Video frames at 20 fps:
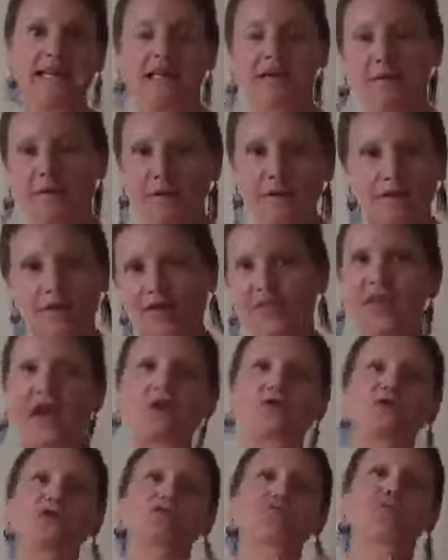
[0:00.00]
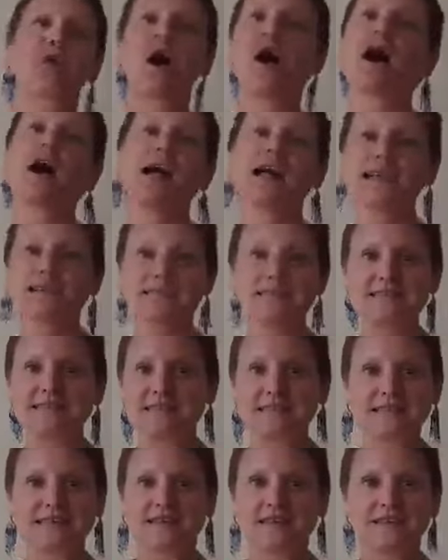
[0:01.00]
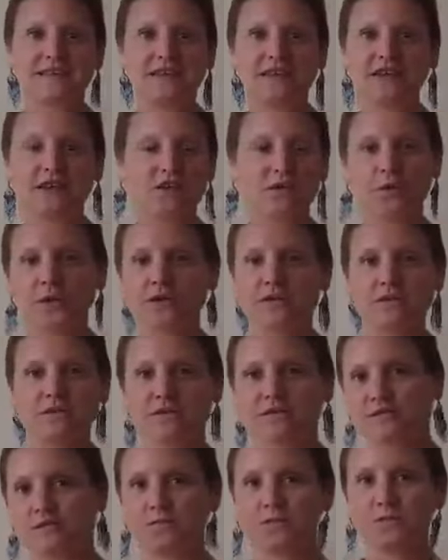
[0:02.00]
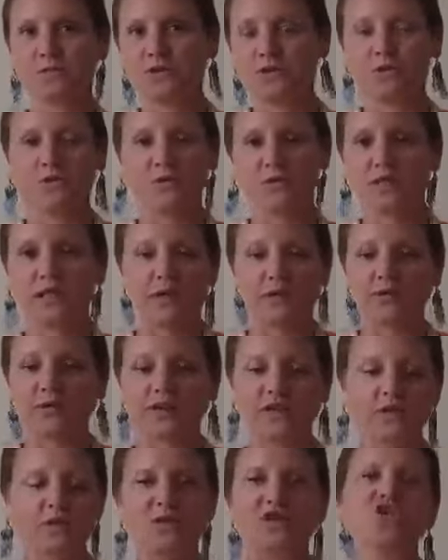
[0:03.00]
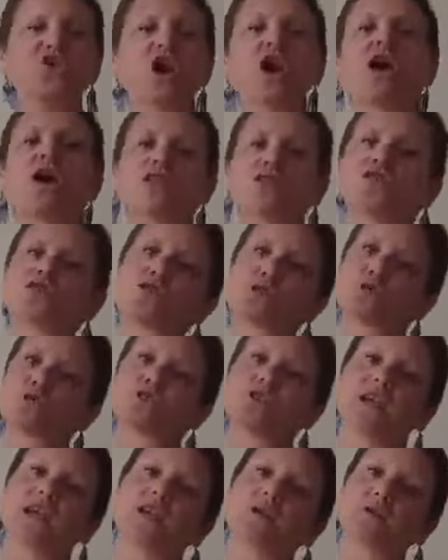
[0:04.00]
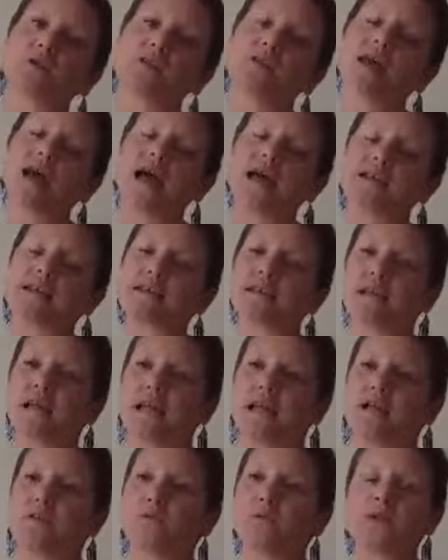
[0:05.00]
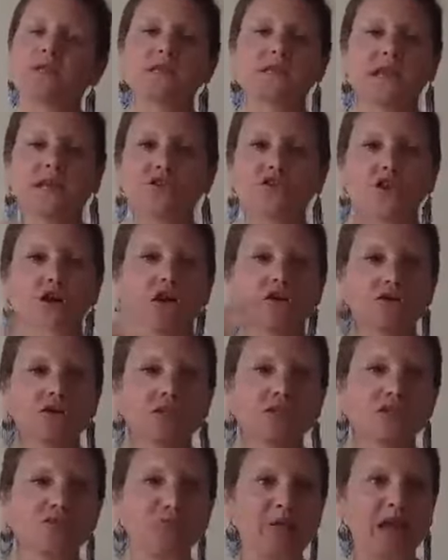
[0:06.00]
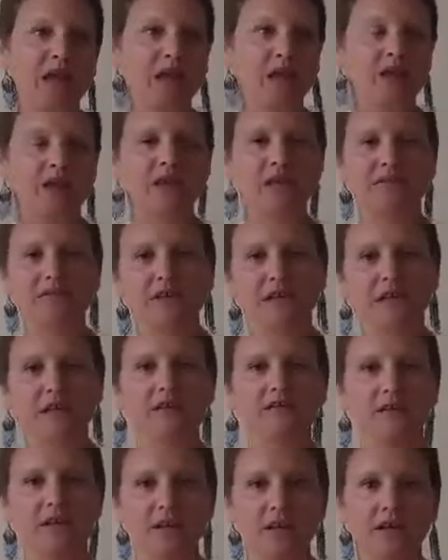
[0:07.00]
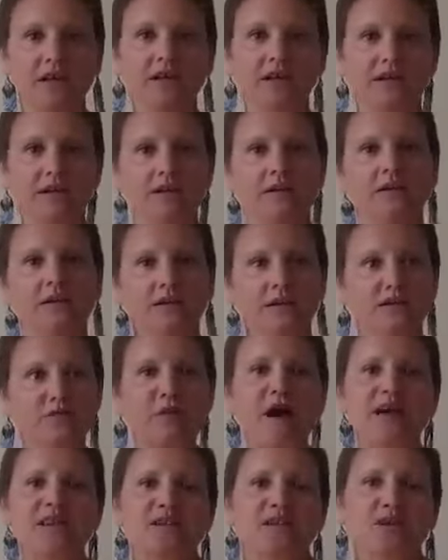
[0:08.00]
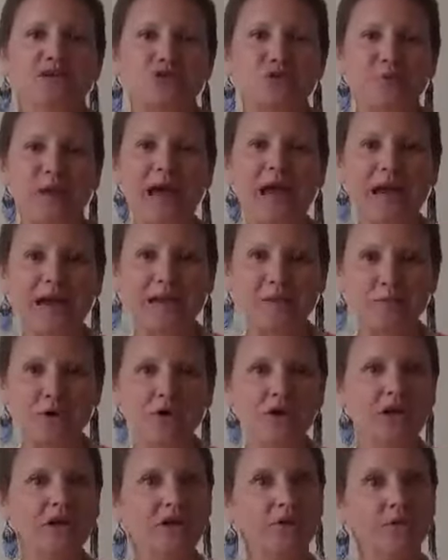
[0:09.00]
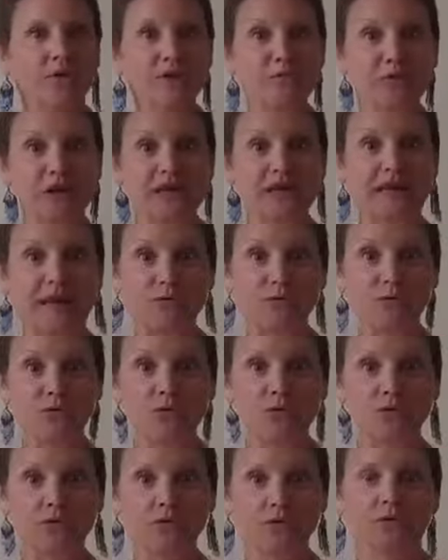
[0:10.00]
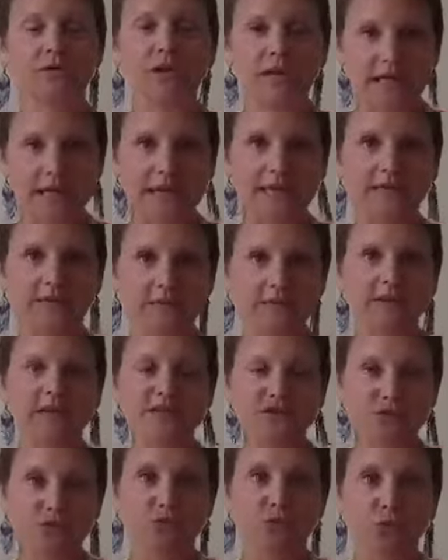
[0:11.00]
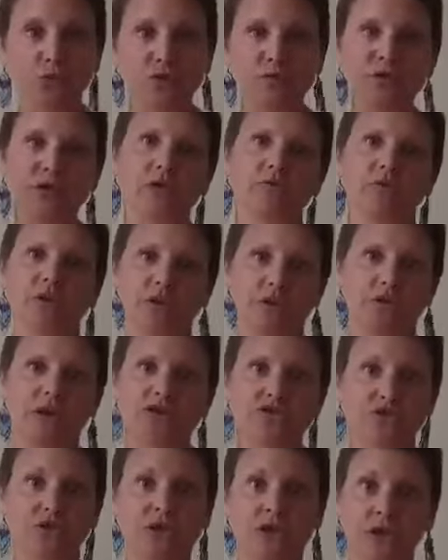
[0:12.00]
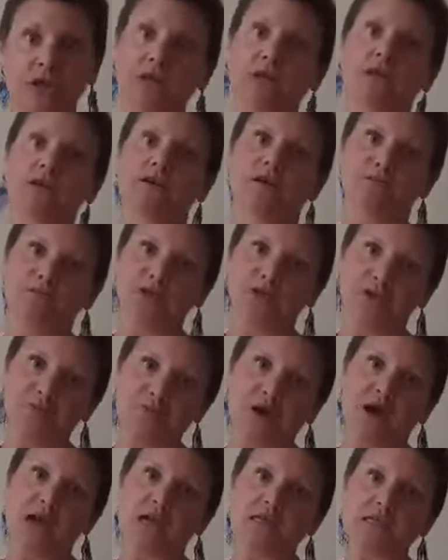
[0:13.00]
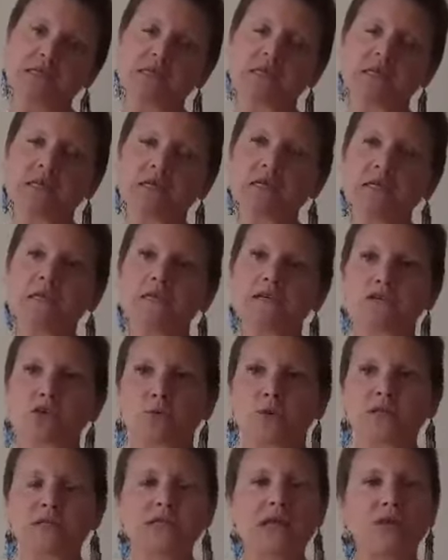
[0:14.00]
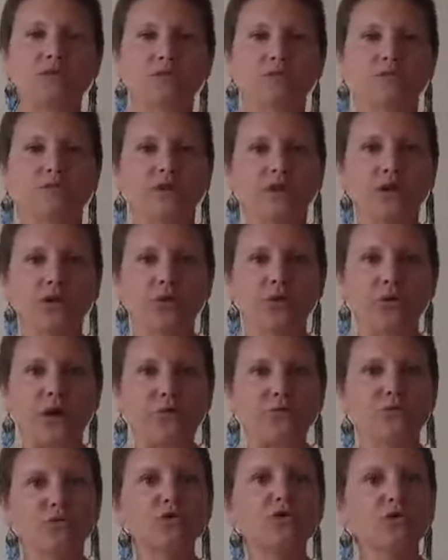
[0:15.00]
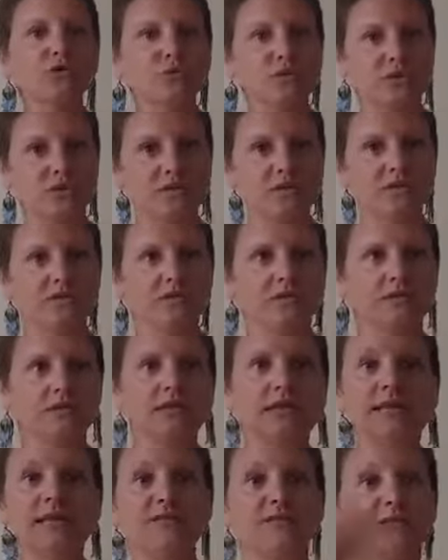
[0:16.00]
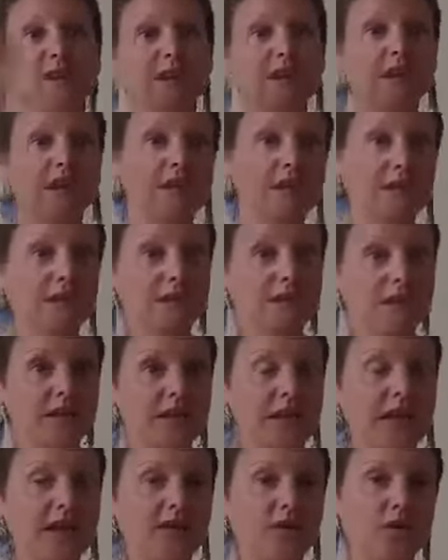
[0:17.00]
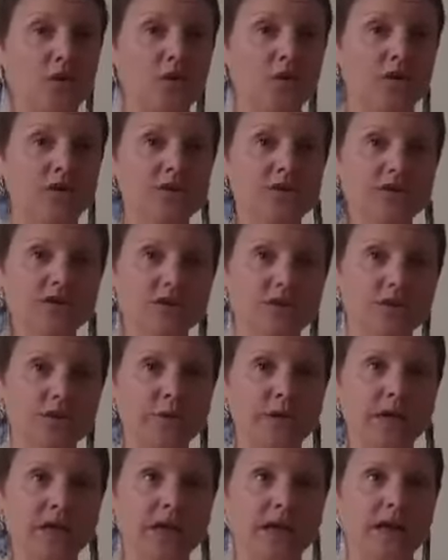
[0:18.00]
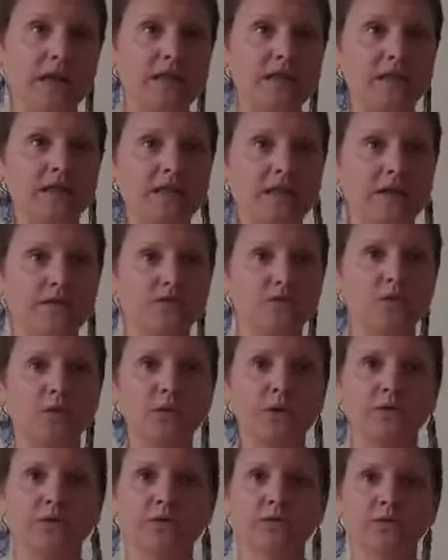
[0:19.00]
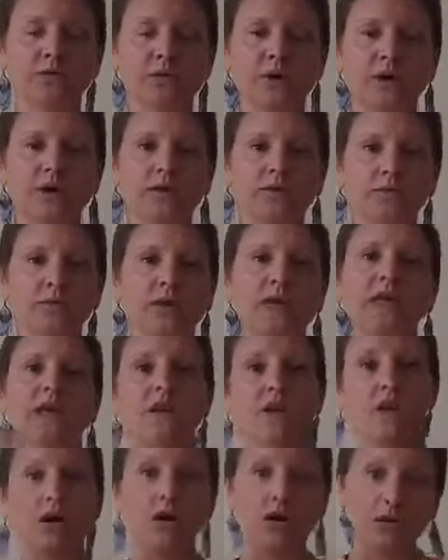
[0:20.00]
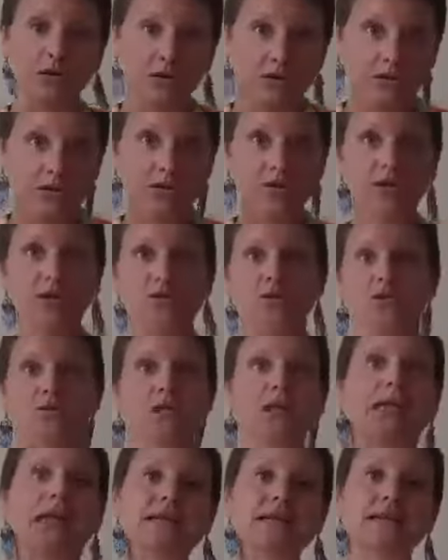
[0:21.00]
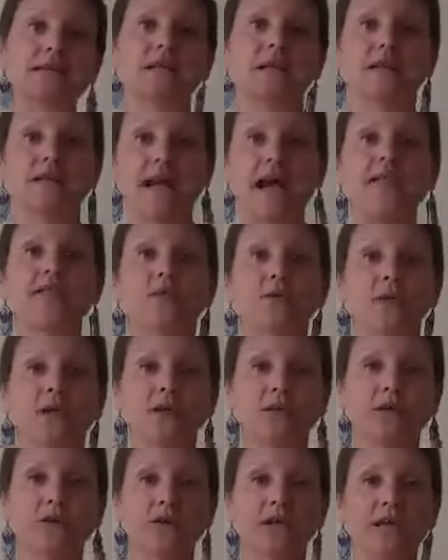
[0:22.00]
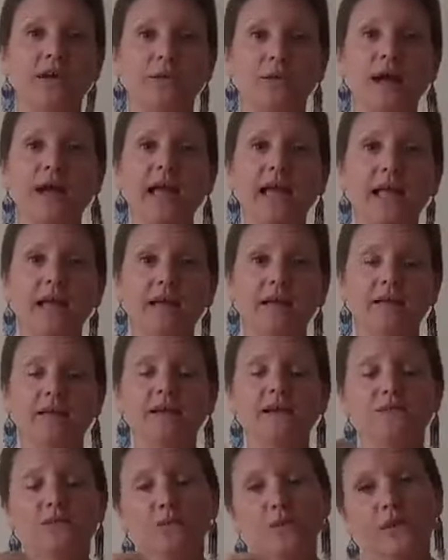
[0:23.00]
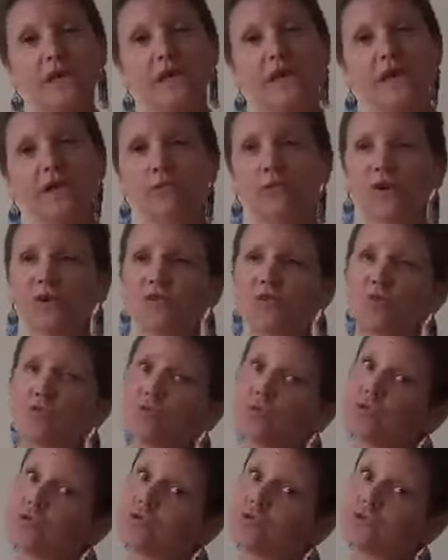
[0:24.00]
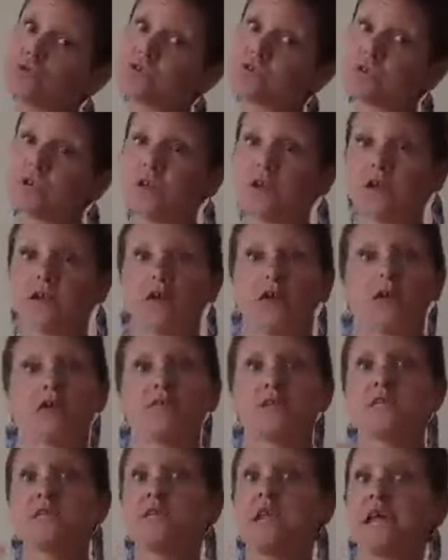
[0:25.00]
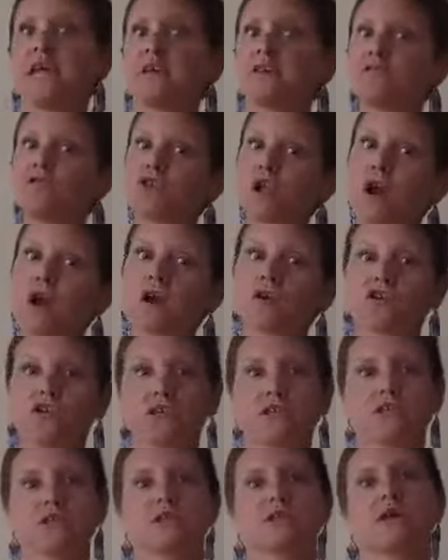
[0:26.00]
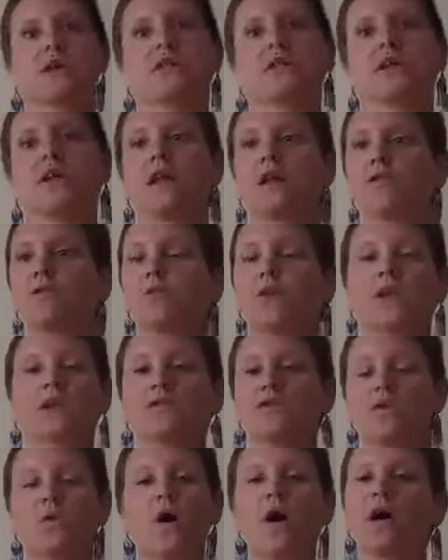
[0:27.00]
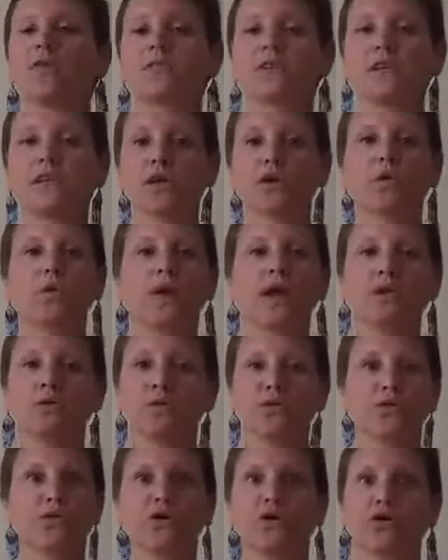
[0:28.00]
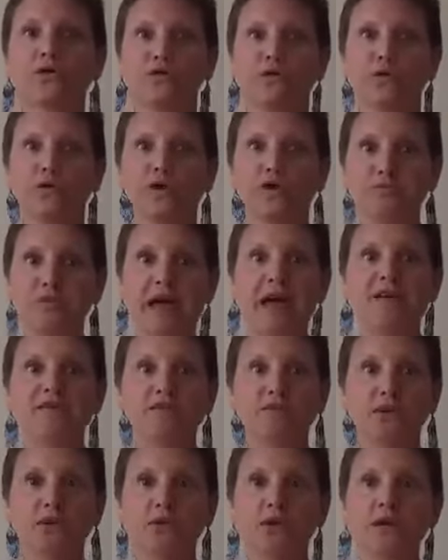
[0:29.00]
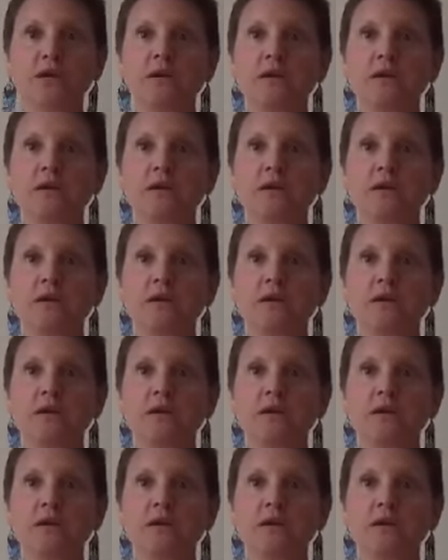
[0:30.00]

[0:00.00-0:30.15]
1,000 pies, you know, there was a charge associated with that. And once that charge dissipated and you realize, the pie's not so bad anymore, he didn't want to break that rule that he had, his rule about, you know, I shouldn't eat 1,000,000 pies. So once that, you know, that rule was lifted, he had no urge to do it. And I think that's what we can all, you know, there's a lesson in that we can all take away. That if we get rid of the rules and all of these negative charges that we so often equate with good food and bad food,